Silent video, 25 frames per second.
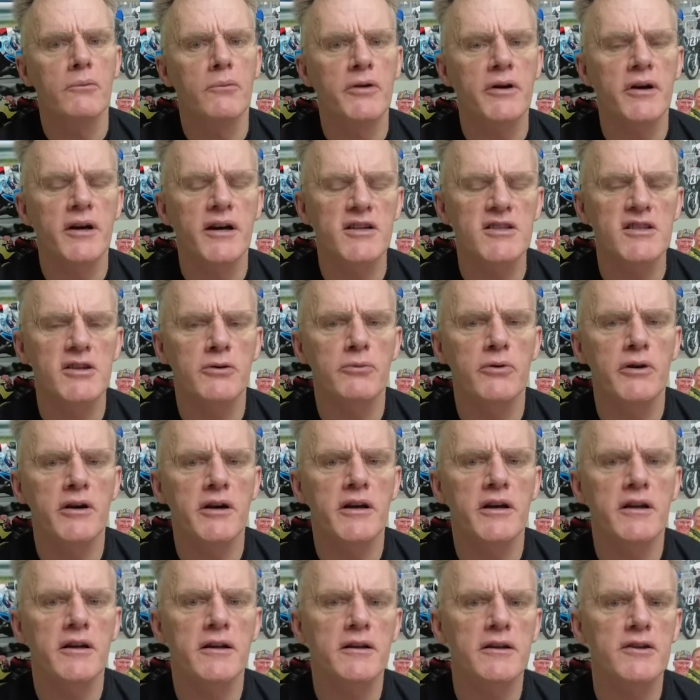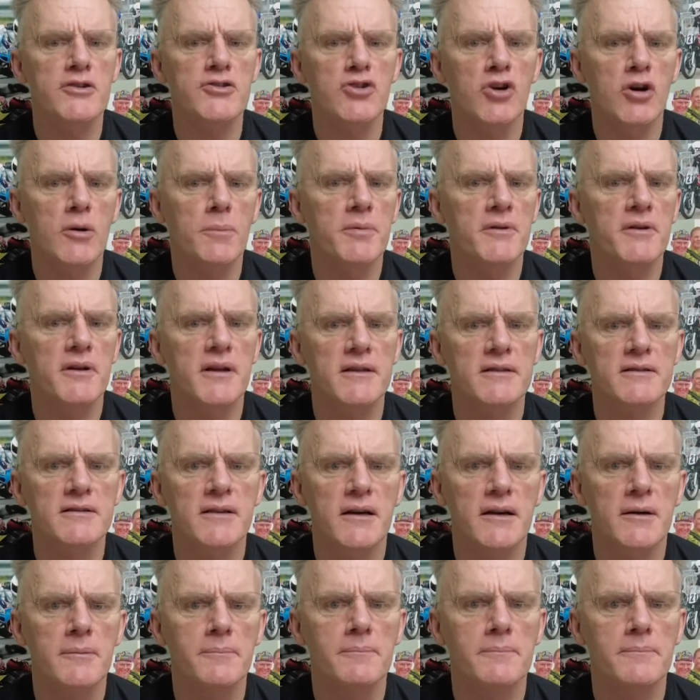you actually working at the shop at that
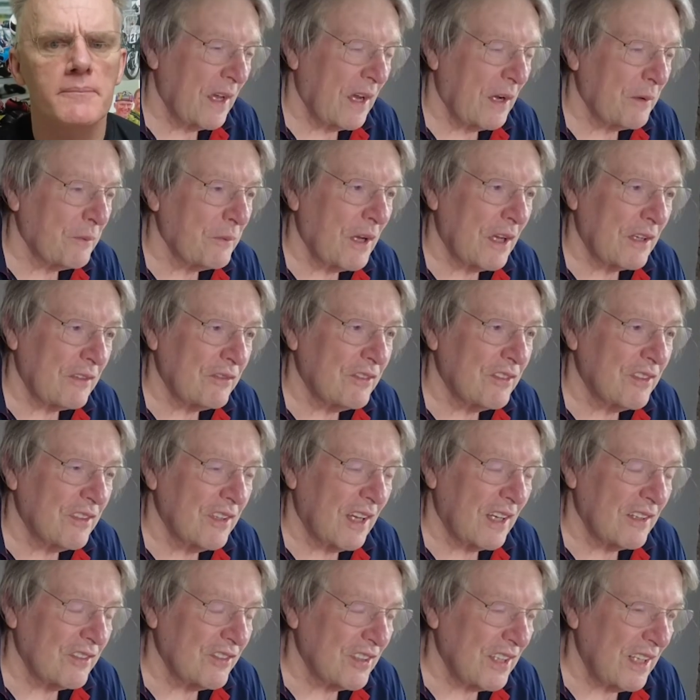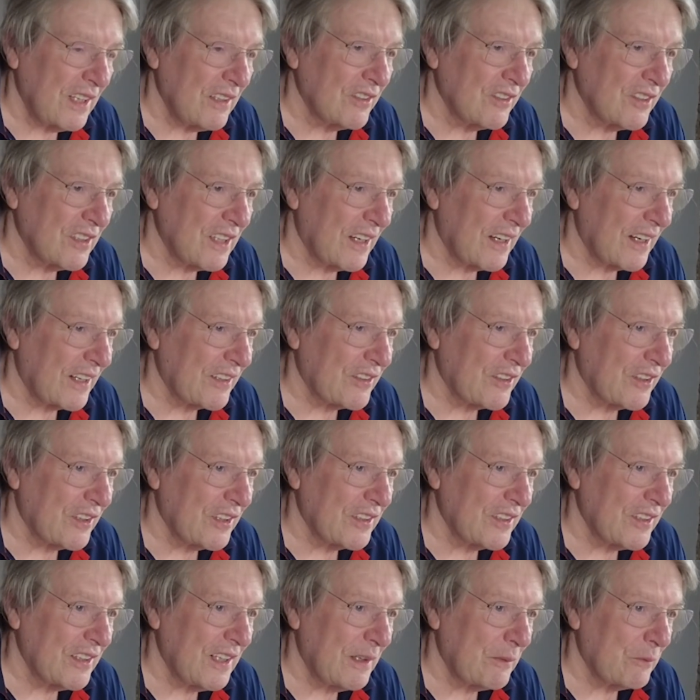time? Our sales director at
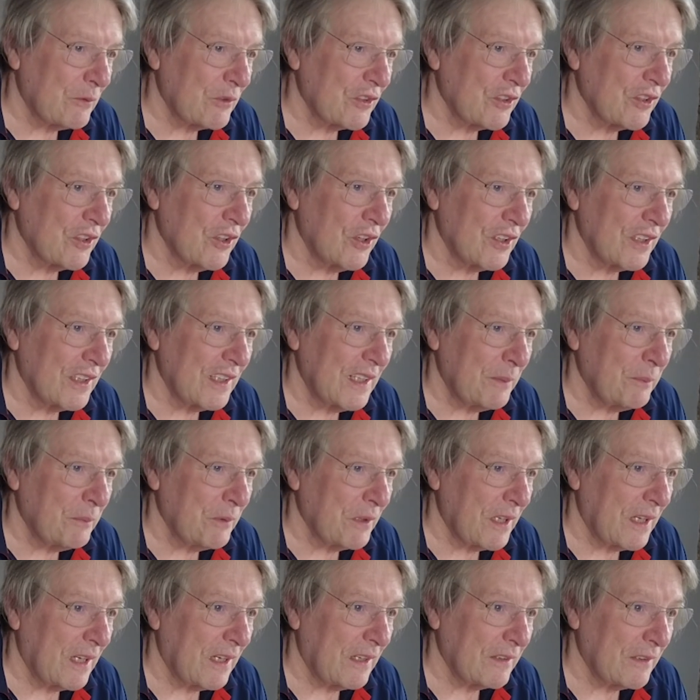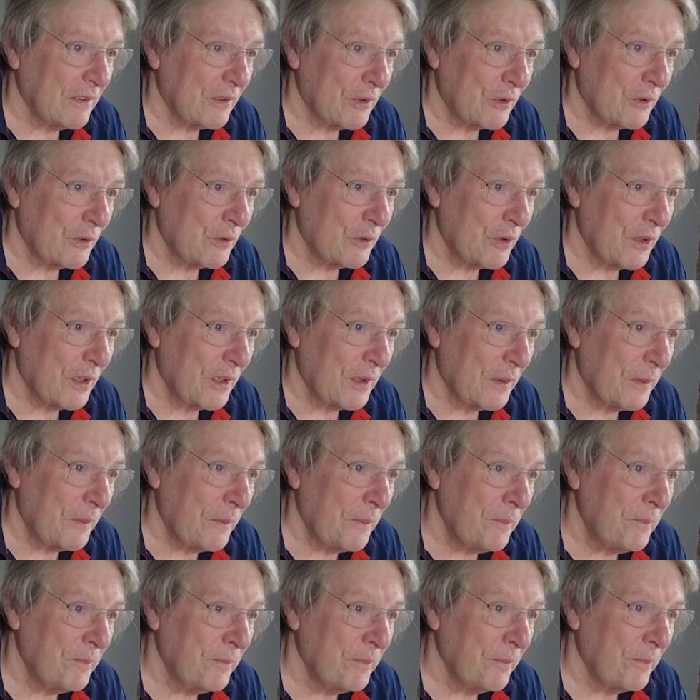the time was Colin Appleyard, who
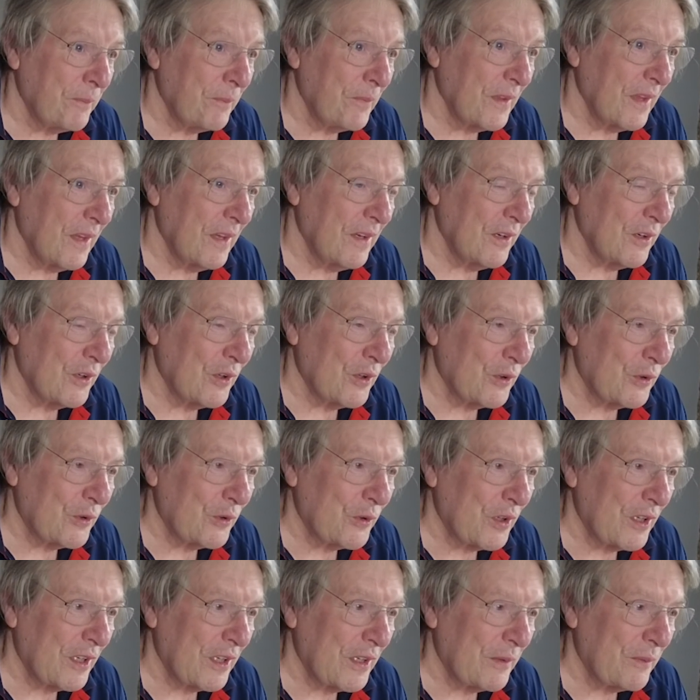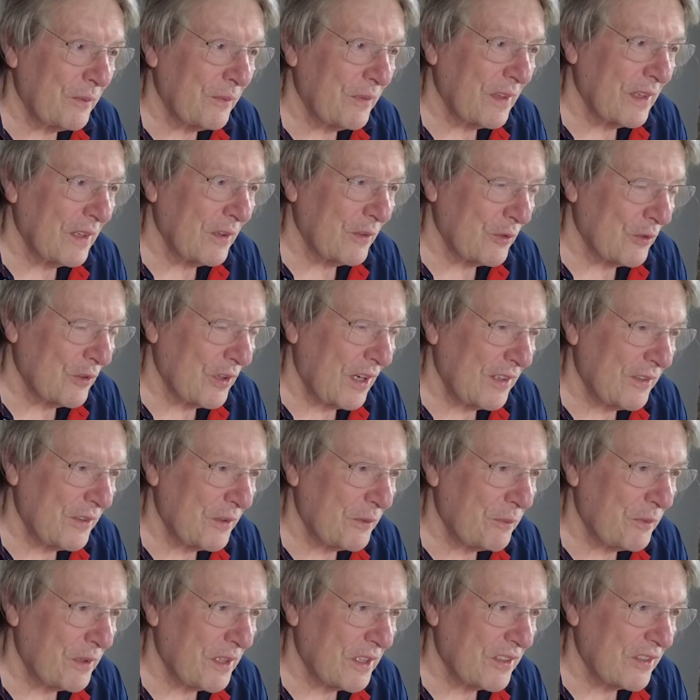ran
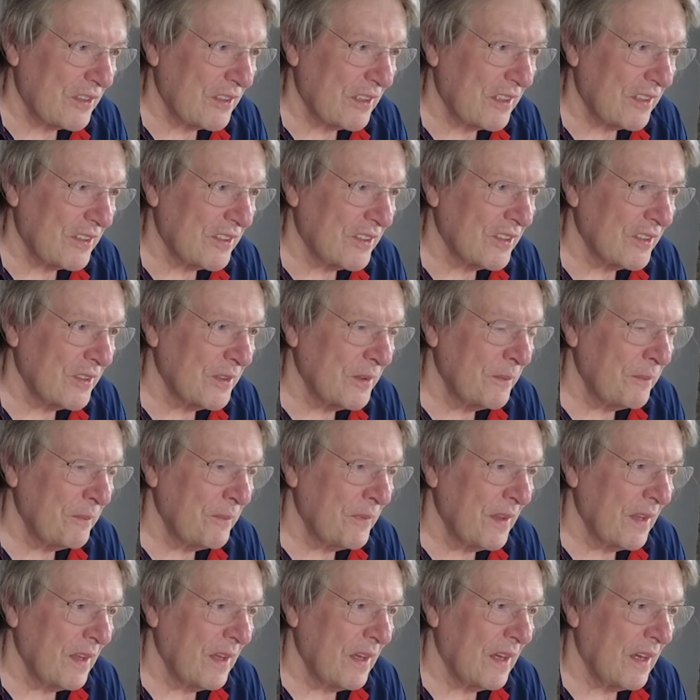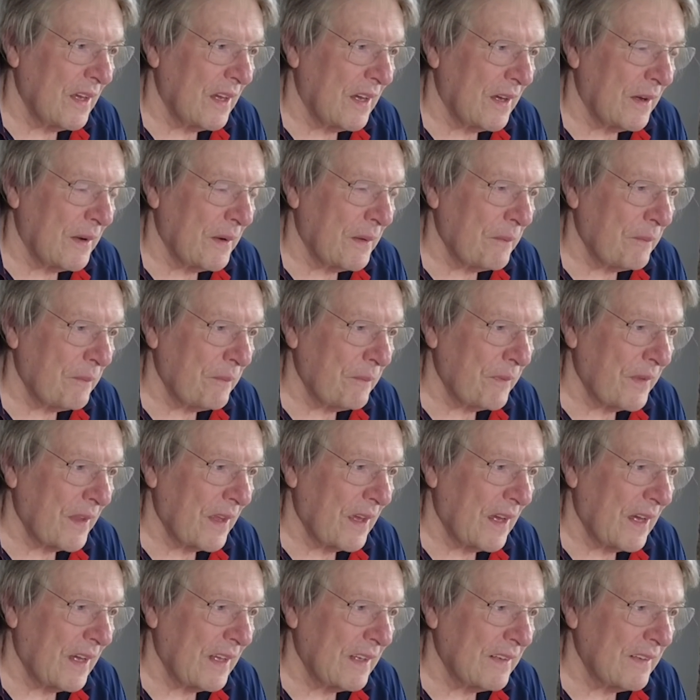the business.
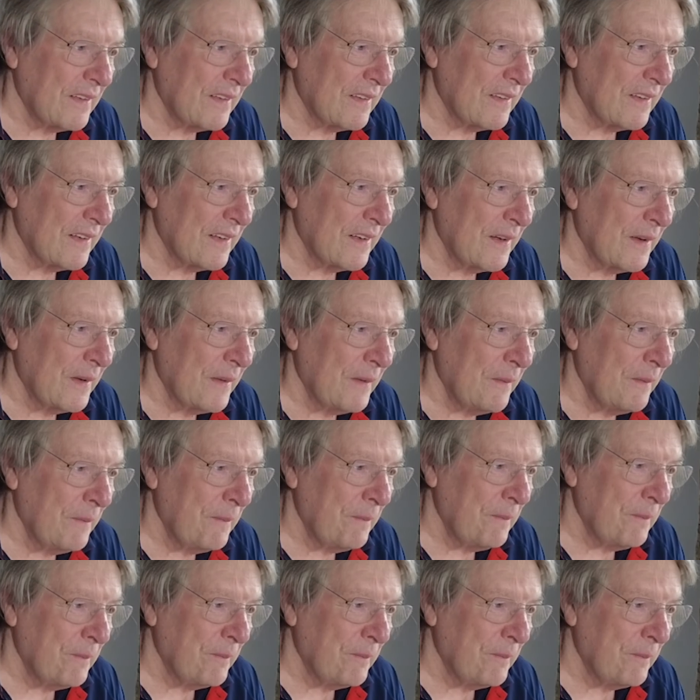And of